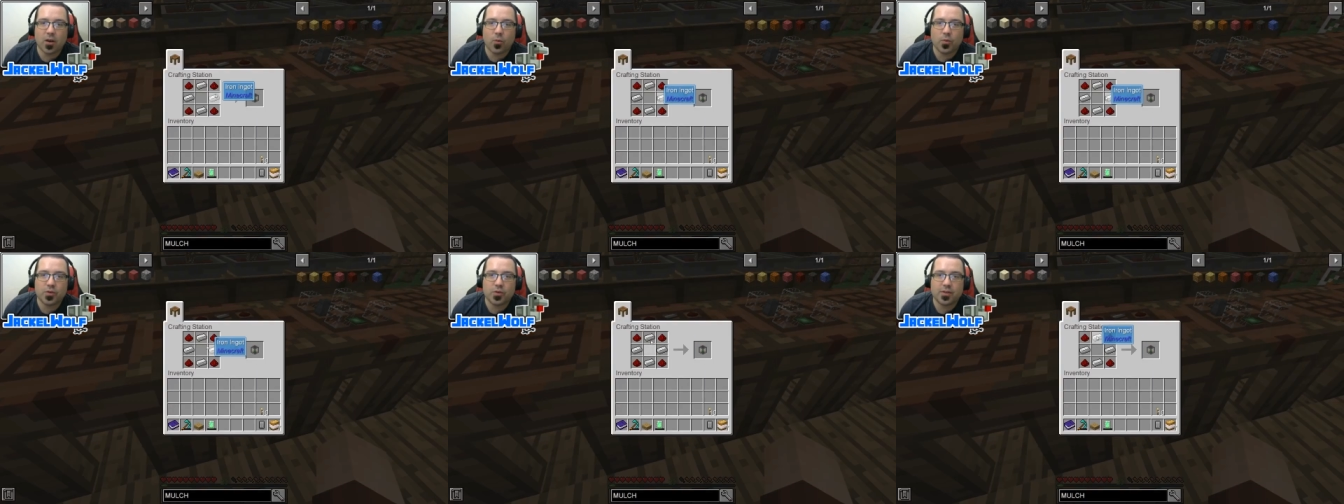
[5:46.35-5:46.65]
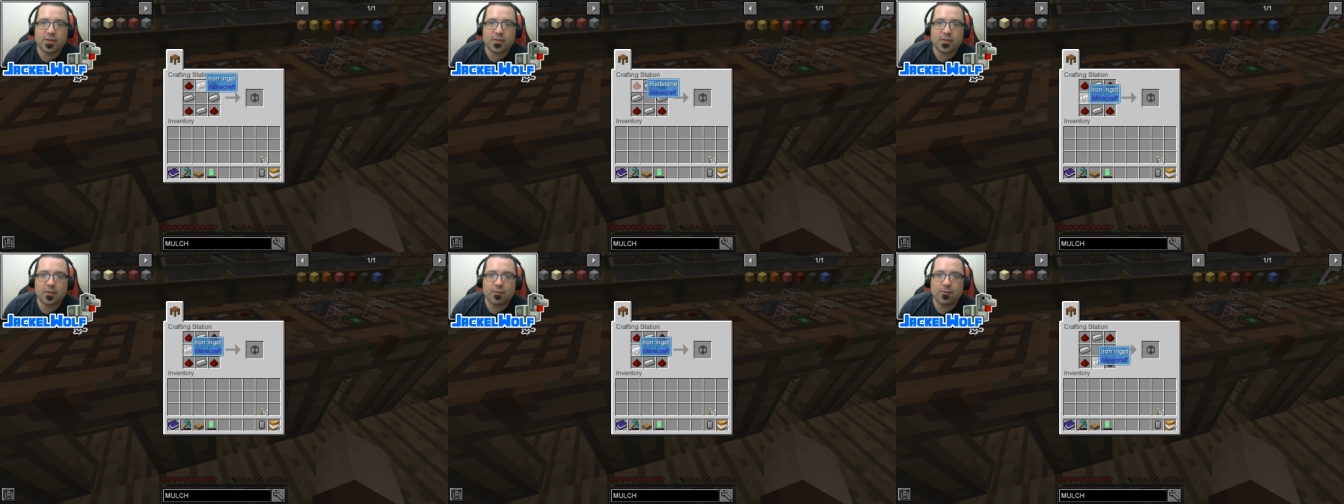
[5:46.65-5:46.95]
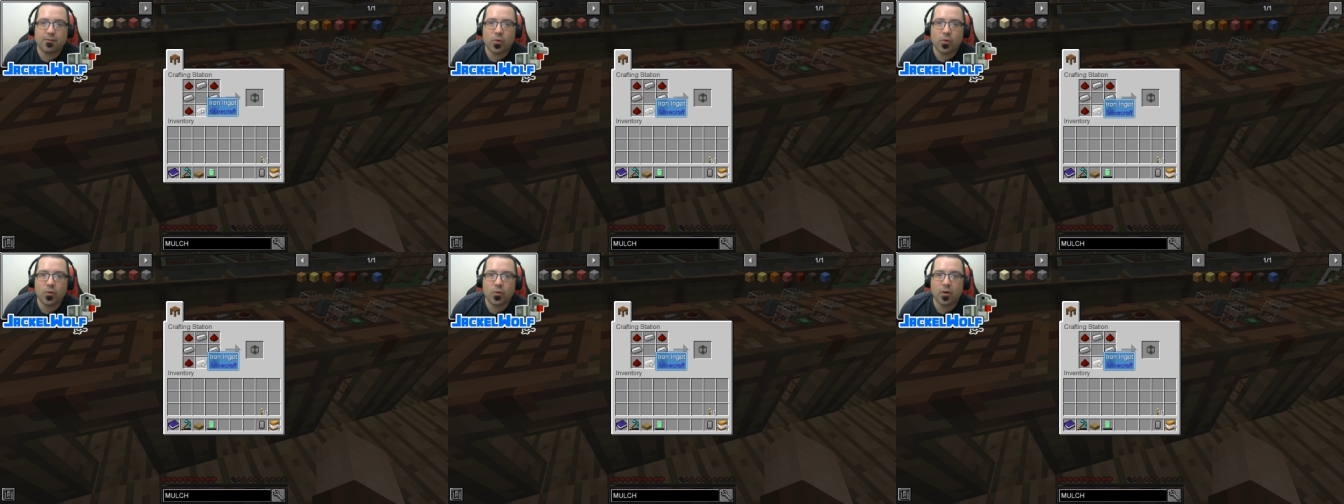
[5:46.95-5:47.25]
which is
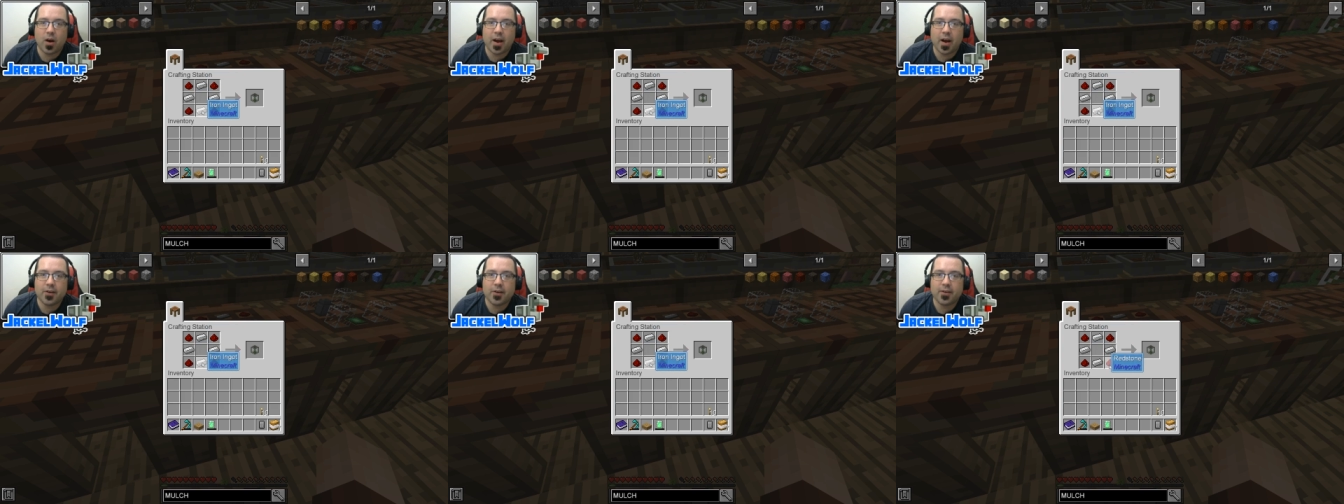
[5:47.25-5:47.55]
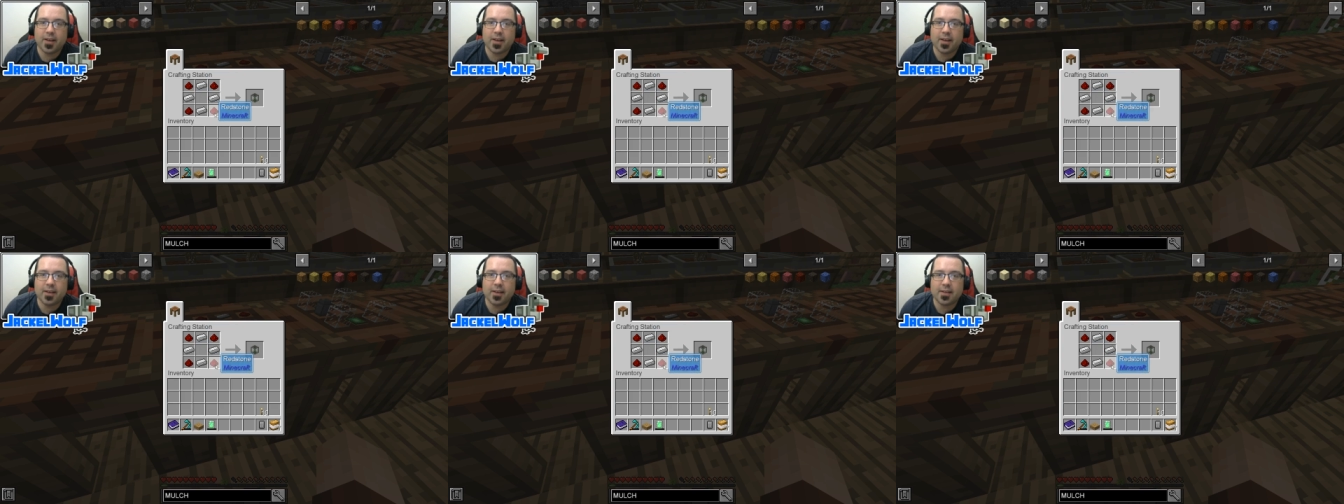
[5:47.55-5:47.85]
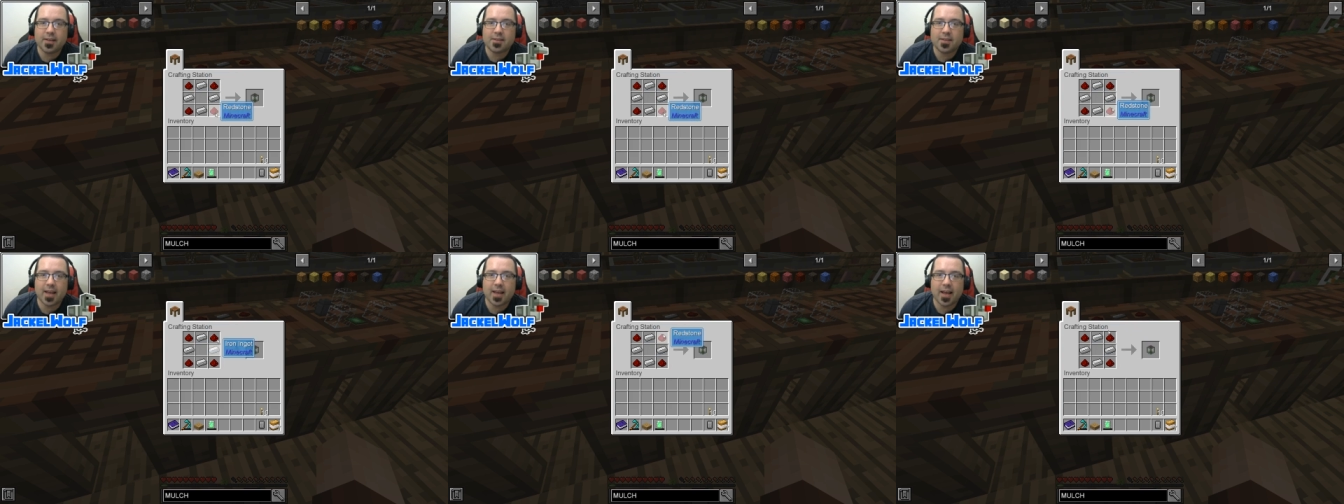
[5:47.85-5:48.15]
four iron
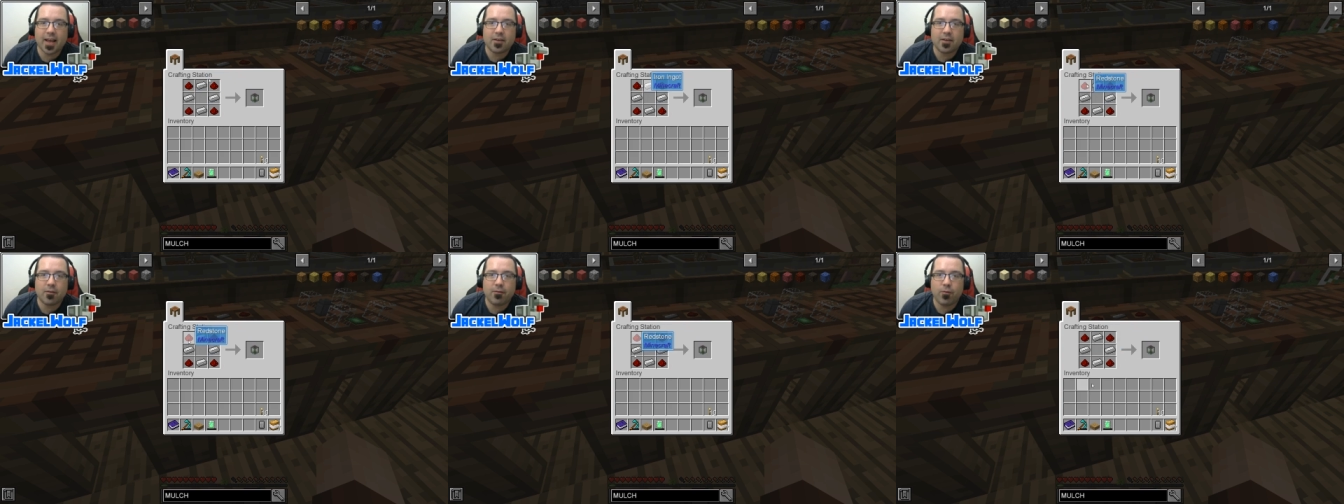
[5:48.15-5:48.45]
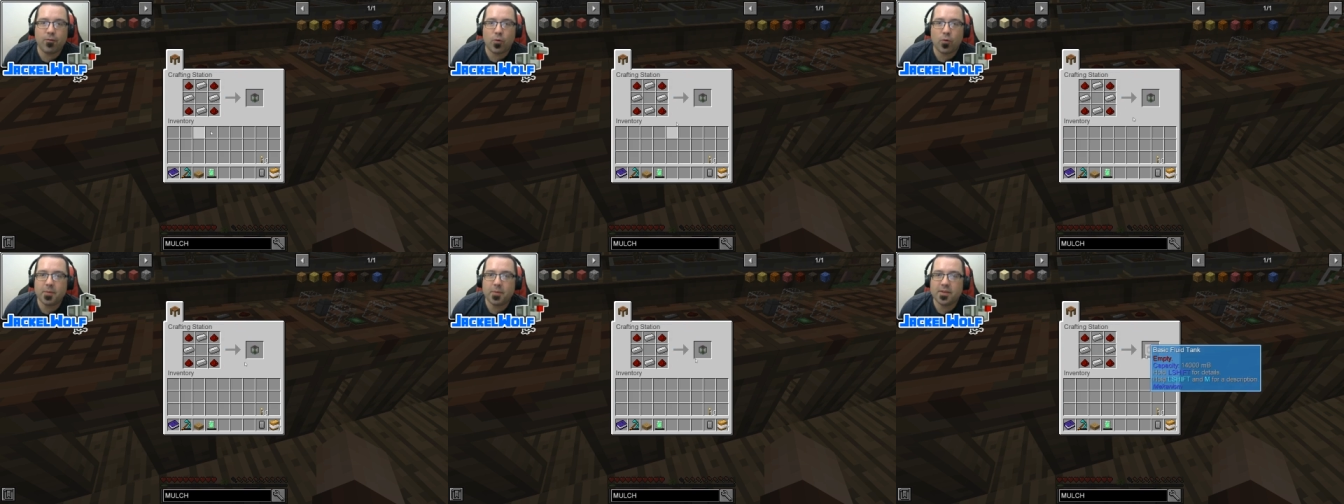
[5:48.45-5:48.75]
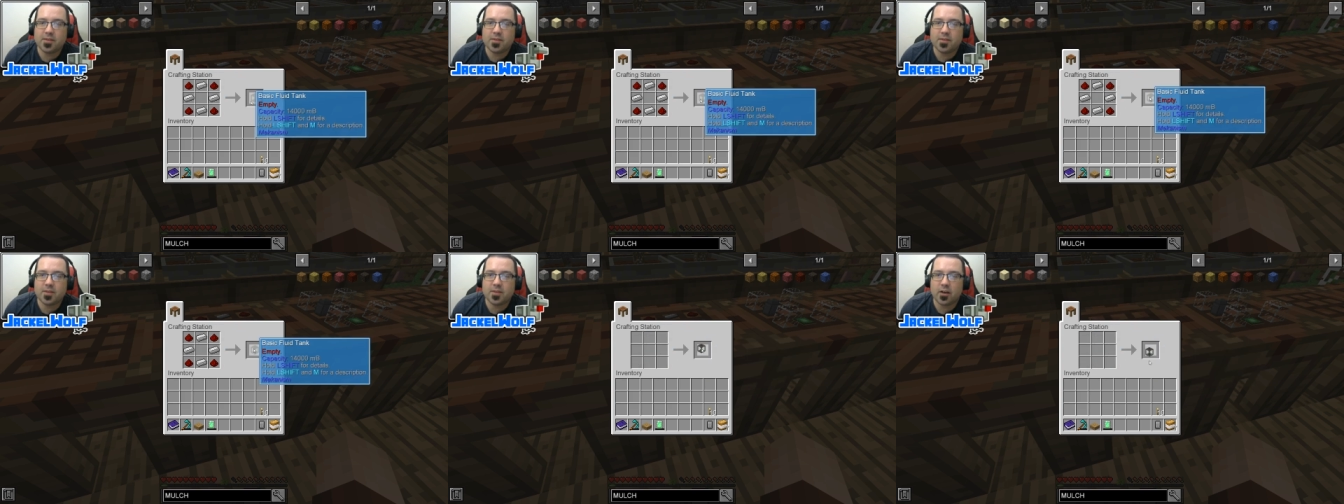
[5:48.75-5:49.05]
ingots and four
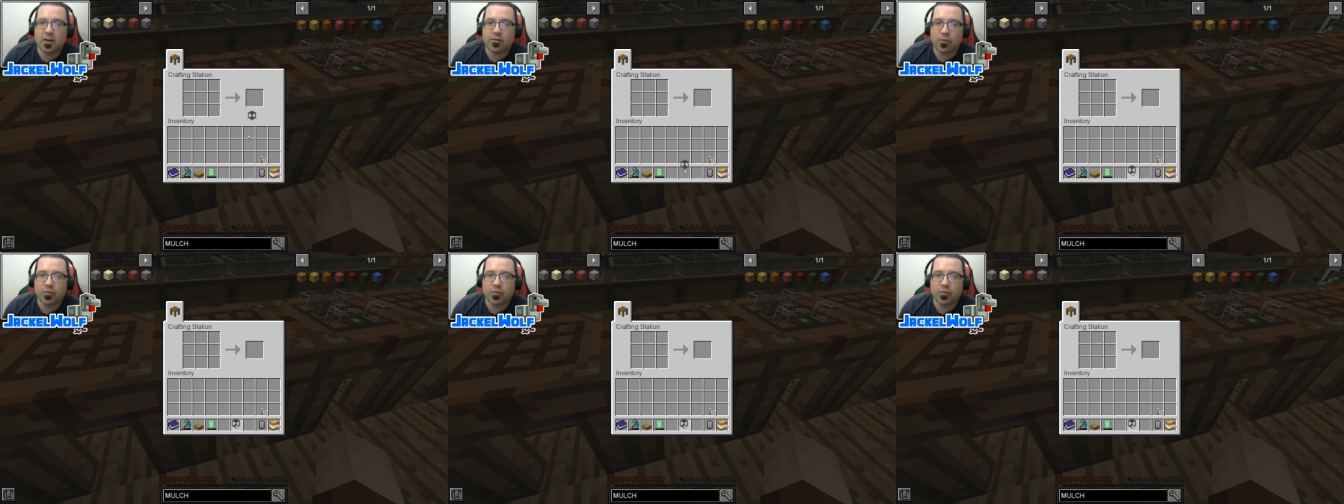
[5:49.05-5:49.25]
pieces of